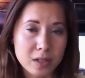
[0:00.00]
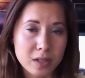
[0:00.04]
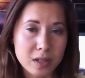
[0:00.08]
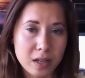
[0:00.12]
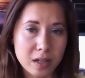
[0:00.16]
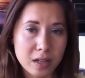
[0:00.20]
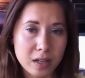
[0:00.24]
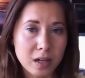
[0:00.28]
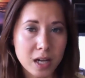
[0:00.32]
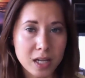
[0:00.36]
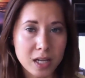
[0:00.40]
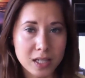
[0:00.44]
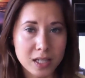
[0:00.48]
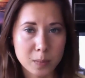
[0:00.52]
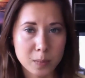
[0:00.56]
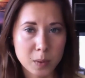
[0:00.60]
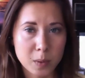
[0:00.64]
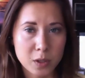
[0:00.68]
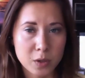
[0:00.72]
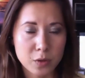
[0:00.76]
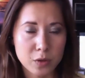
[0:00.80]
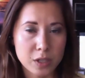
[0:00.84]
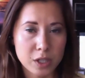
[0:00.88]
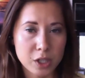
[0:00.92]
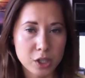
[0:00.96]
they're custom and
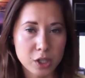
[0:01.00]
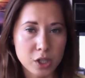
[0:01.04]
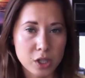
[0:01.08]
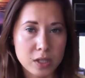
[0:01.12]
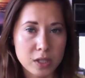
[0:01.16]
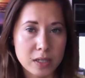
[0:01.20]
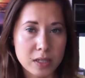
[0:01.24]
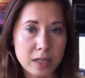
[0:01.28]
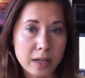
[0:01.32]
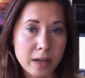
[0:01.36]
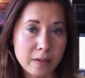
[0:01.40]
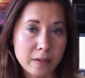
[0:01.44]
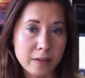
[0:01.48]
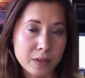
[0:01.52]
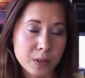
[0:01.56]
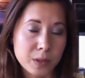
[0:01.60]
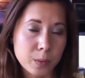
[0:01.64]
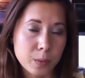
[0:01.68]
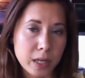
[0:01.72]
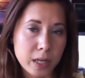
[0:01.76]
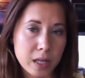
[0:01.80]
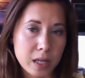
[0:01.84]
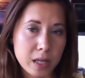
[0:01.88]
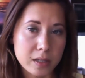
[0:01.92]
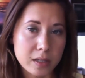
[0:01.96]
traditions and
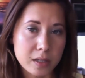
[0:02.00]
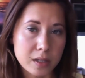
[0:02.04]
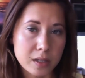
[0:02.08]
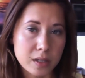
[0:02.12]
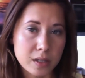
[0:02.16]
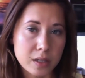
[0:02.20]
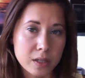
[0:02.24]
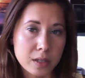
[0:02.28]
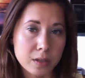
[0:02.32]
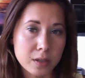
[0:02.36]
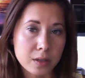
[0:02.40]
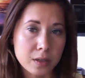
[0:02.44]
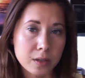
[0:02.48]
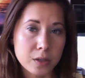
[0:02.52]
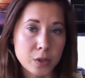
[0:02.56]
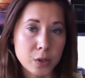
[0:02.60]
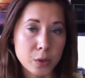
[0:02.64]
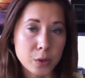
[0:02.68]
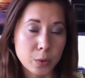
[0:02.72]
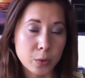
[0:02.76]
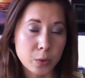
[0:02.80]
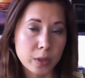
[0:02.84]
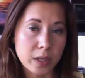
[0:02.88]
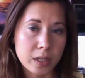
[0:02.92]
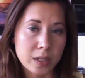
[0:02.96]
everyone else is
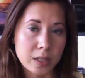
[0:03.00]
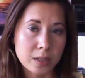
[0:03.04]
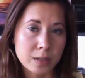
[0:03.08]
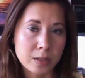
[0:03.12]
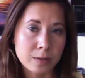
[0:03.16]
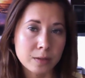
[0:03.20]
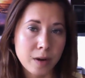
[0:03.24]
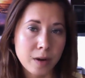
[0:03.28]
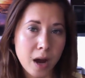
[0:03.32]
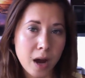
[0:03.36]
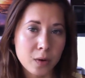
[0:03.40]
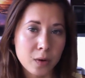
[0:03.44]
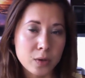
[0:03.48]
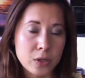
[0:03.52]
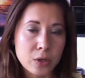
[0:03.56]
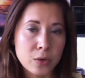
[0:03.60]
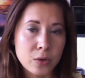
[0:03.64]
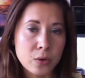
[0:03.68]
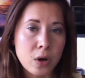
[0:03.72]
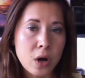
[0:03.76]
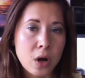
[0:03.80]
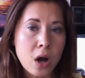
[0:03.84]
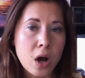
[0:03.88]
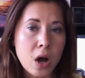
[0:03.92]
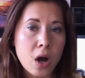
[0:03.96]
doing it around
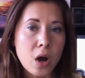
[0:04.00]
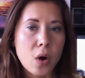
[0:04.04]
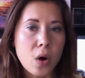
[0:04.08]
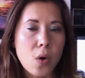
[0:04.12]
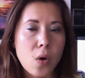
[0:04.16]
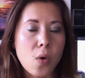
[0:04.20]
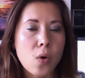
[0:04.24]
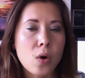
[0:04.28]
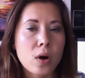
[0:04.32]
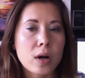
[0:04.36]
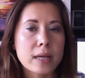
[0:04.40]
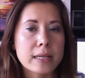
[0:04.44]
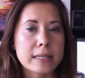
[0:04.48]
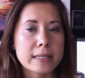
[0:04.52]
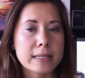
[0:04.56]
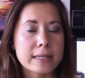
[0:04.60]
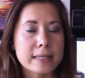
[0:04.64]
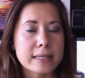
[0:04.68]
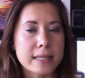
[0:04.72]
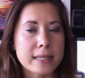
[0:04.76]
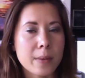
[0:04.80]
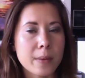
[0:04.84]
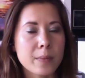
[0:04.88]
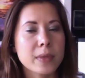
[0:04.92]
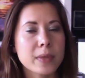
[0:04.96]
you? Or is it
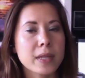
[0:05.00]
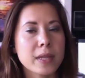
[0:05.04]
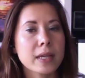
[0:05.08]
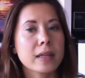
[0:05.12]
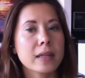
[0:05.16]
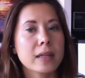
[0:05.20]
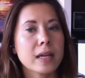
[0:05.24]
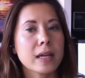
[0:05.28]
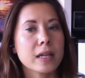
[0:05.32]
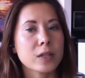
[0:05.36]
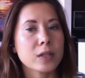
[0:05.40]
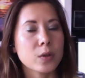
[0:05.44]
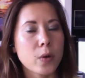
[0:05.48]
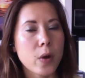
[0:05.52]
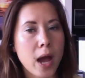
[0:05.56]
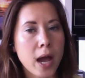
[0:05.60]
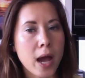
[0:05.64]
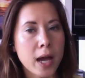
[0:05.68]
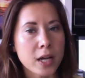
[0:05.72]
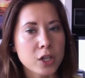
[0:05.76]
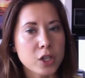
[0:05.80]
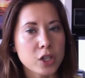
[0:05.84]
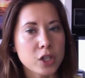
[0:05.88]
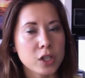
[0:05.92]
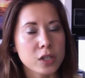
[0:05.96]
something that you
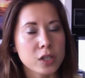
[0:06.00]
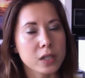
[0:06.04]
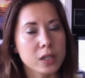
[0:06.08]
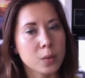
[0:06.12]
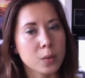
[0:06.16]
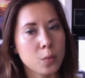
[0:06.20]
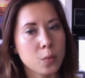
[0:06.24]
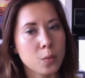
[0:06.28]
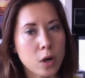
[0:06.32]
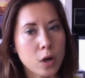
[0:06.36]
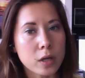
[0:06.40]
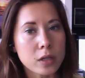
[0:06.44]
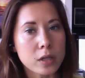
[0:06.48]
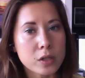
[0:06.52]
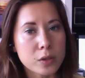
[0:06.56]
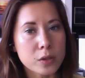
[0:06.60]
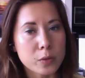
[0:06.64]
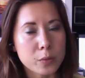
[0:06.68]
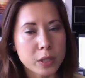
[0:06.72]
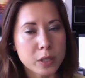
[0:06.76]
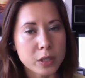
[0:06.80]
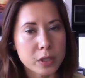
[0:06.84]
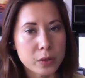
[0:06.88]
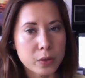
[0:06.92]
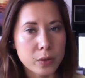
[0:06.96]
actually want to
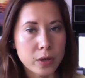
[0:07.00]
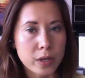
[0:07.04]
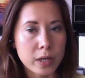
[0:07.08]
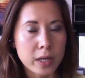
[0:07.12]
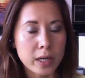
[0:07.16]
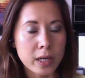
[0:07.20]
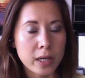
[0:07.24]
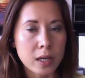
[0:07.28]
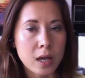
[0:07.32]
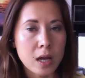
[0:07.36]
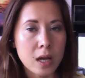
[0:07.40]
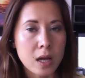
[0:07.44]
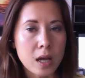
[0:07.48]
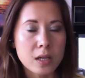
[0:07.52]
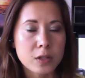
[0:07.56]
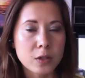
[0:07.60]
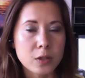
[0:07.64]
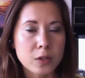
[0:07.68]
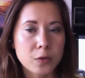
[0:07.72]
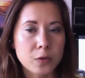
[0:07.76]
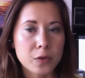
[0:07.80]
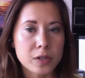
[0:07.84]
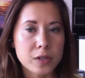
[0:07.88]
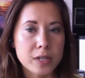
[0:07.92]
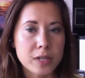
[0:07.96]
be doing? So
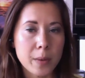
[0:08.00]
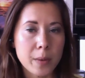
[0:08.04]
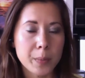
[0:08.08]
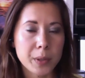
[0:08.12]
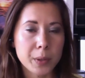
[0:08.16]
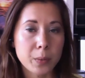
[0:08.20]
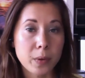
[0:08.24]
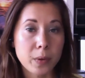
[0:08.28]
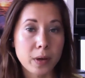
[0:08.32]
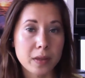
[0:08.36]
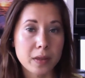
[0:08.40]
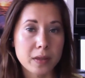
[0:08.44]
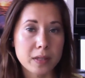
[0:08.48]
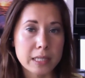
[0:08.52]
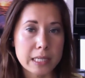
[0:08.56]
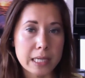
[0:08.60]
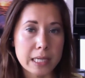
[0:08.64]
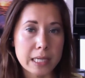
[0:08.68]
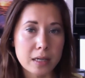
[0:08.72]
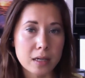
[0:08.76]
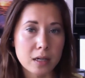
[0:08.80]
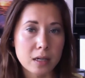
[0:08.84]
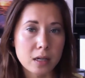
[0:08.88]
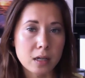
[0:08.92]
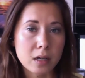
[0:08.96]
for example, with
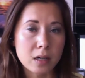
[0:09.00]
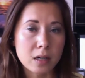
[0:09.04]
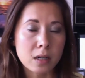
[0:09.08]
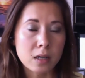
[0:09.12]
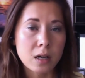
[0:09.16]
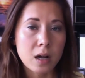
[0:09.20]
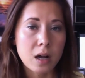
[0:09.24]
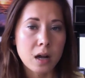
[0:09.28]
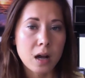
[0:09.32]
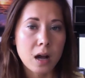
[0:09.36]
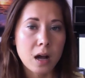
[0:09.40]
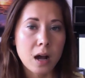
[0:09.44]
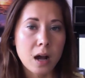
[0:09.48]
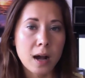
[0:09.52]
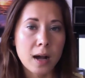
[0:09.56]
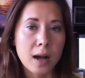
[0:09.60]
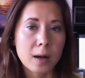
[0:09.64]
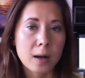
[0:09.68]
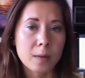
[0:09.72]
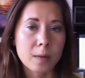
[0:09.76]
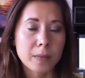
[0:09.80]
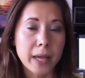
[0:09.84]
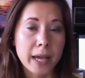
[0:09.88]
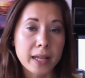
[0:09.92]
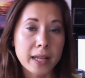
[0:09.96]
dinner, I
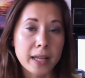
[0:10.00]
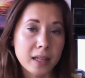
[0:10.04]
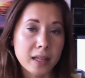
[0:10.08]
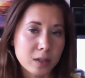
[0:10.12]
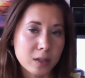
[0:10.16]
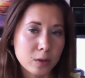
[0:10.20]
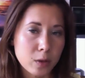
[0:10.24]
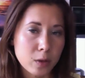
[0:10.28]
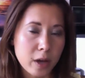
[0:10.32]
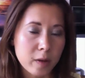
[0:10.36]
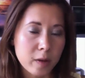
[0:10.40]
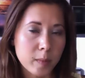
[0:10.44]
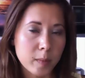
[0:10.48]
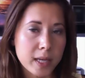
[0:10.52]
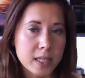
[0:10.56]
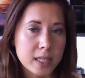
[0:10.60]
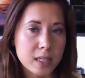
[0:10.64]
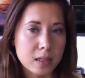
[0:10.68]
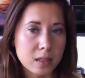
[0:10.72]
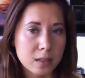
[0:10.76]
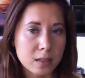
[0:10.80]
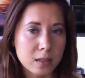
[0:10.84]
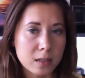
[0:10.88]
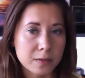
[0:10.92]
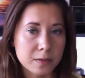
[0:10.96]
like to have my
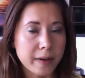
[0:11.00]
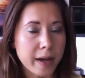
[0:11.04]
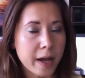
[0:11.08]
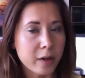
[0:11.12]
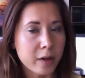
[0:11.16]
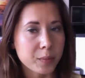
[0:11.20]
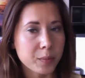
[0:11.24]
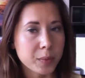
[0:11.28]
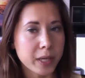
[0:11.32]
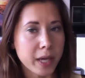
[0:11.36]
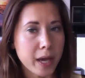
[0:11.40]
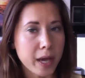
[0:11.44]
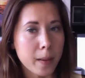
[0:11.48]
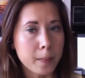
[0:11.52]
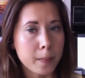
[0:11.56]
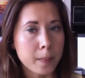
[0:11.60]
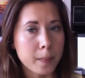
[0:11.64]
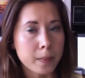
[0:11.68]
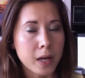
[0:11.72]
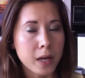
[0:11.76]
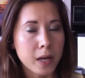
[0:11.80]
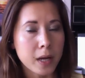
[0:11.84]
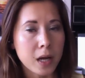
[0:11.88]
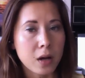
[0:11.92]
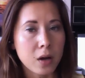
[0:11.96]
dinner at 5 p.m.
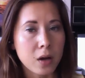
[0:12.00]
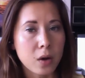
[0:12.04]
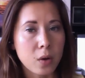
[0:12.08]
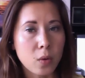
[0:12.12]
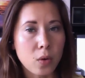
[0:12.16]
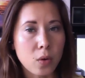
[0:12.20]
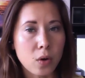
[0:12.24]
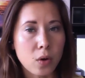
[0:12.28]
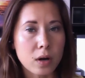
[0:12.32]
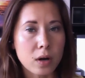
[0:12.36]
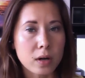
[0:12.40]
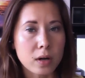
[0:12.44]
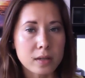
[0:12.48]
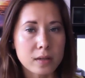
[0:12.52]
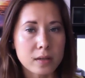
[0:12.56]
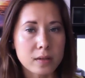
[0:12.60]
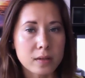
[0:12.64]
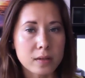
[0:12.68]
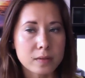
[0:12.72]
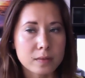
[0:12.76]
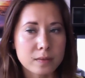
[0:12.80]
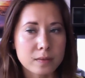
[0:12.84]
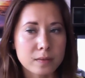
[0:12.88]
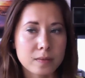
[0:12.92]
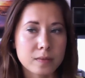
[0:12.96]
or
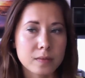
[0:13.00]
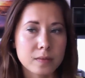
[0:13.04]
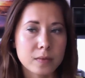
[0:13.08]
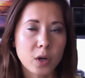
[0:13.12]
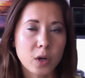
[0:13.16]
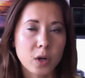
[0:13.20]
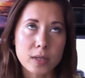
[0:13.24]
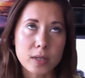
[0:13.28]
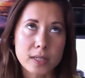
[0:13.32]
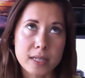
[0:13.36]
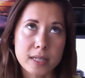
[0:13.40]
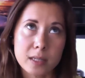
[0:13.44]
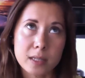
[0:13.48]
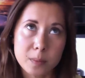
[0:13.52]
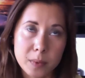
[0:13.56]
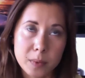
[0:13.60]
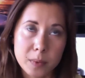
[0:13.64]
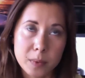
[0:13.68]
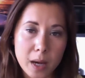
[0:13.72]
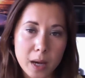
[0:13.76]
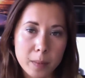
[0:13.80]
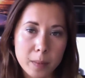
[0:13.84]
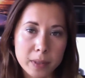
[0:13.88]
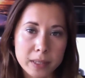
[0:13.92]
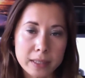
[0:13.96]
6
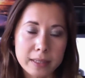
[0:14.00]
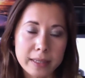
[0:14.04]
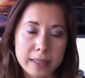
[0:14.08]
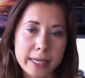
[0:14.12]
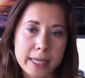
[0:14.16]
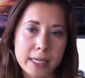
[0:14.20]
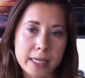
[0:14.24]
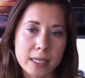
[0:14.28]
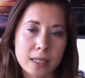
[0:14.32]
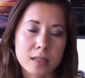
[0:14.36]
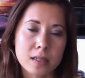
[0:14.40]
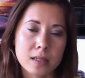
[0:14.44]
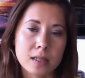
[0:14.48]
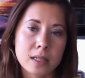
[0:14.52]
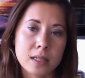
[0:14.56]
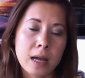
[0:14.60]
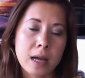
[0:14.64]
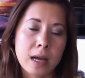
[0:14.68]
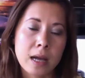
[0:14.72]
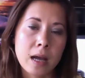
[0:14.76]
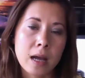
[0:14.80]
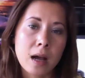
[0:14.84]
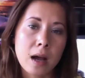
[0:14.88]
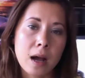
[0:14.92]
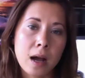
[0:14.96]
p.m. at the latest.
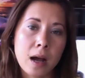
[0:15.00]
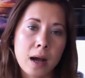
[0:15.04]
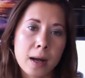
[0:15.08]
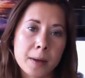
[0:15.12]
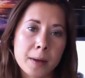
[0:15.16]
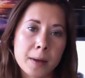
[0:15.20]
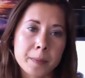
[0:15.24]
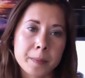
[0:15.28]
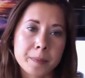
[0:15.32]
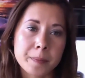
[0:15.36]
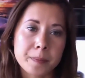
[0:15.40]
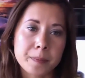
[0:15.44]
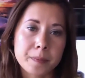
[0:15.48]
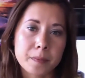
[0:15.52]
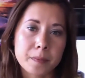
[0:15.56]
And